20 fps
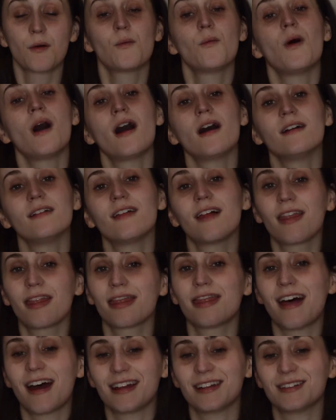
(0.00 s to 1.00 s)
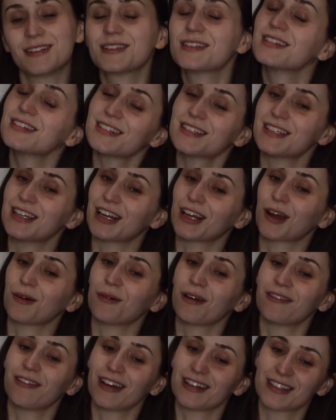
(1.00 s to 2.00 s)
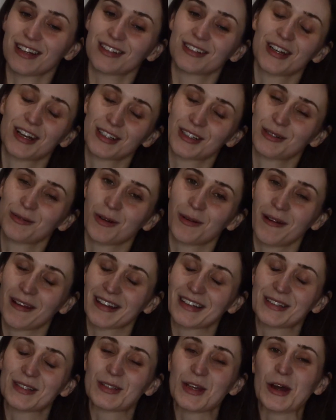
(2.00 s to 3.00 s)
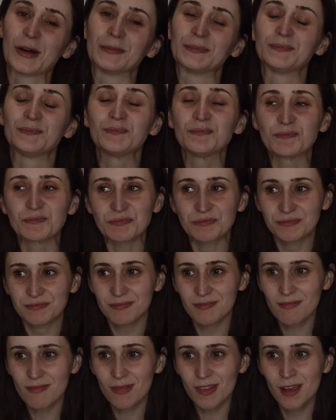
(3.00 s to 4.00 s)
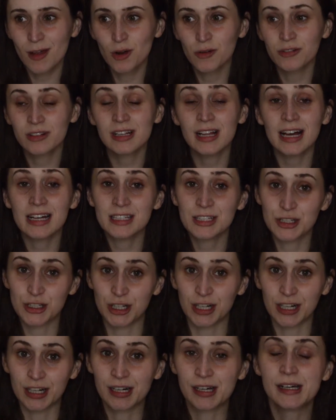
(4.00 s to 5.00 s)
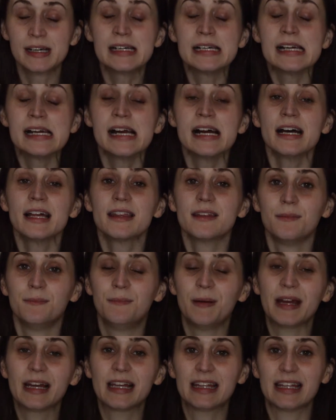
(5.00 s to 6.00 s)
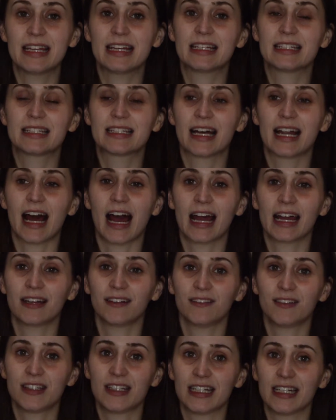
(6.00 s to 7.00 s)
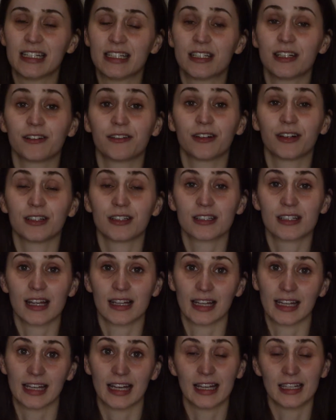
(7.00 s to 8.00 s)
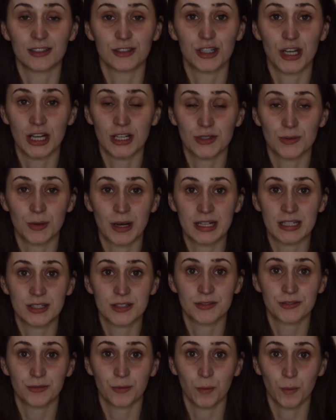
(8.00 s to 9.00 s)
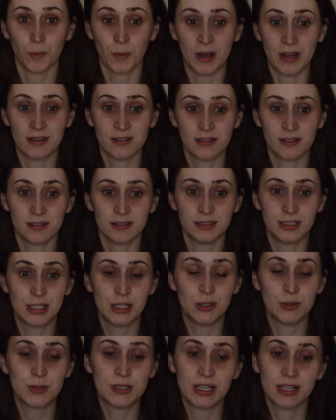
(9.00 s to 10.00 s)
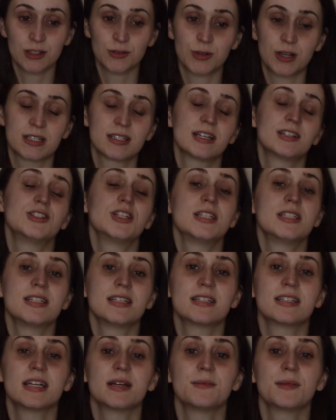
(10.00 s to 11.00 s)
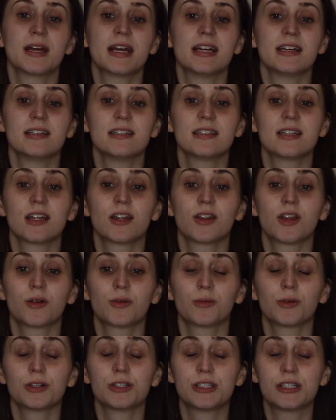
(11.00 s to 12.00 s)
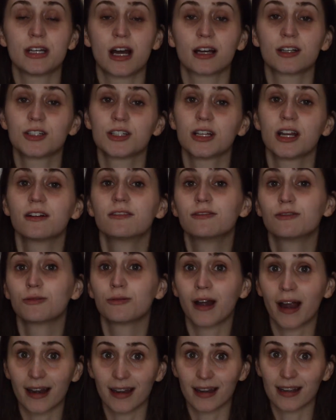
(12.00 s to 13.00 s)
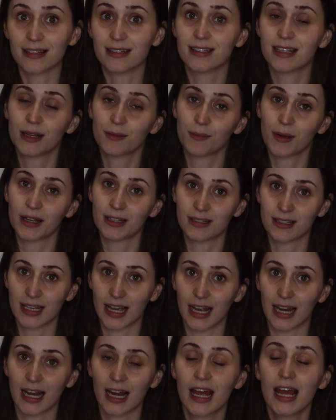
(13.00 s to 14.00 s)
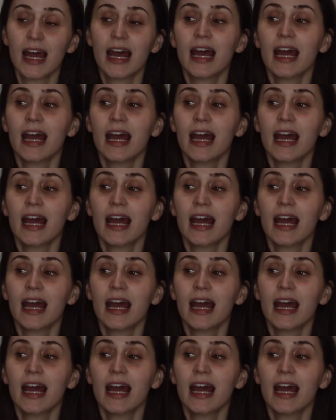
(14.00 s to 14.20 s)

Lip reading: while that is sitting on my face, I'll talk to you more about this. So, over the last year, the big things that I have seen different, like in change-wise with using the Trace Leches system, is the reduction of redness in my skin.